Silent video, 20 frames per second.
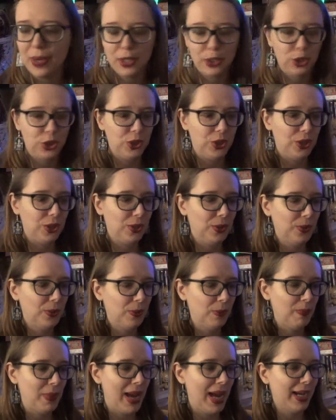much
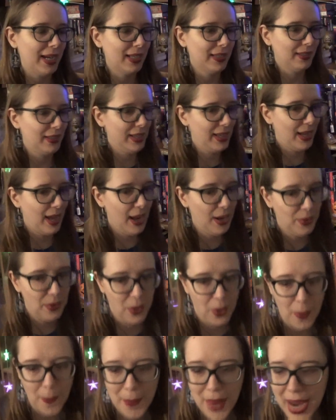knew back in like, I don't
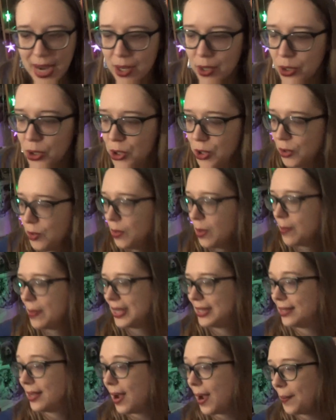know, May or June what
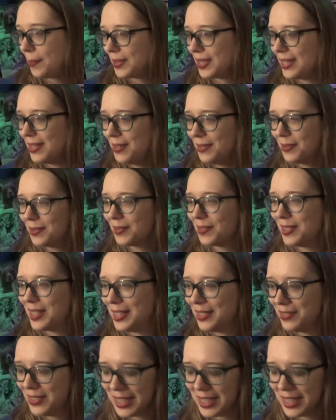my top read